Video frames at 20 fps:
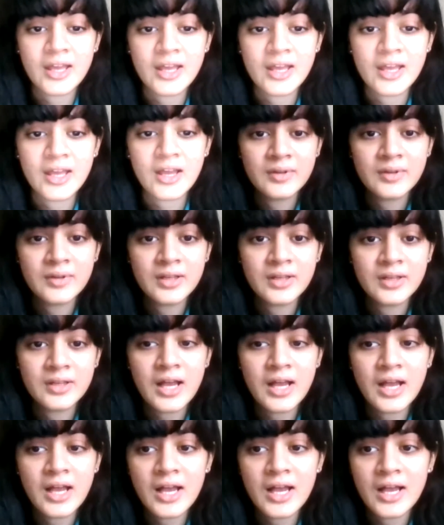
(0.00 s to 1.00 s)
I am
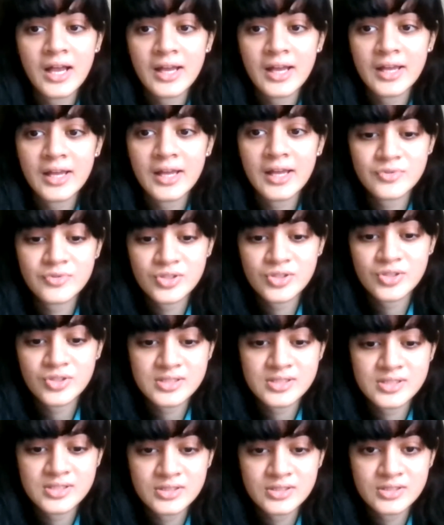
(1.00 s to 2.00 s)
just
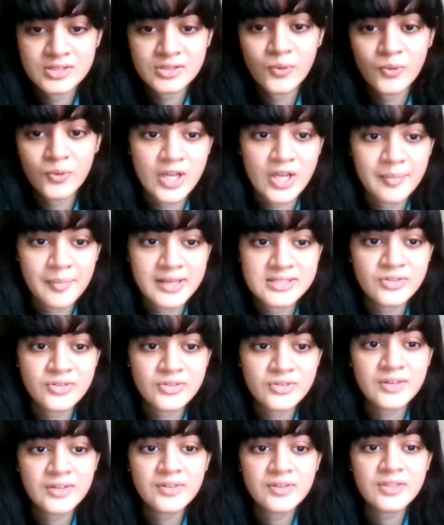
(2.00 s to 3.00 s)
going to share my
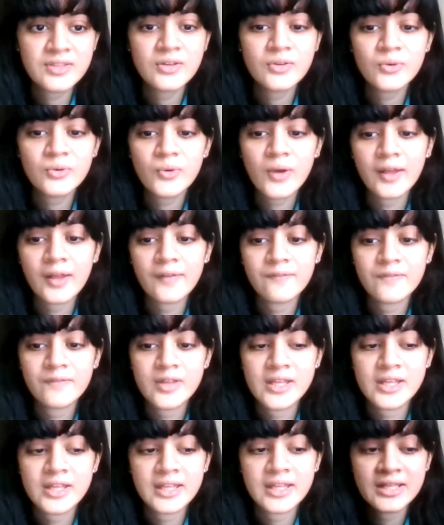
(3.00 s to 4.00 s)
screen with you and
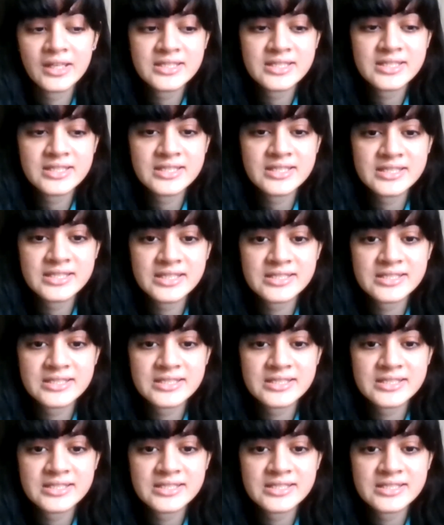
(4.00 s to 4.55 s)
we can discuss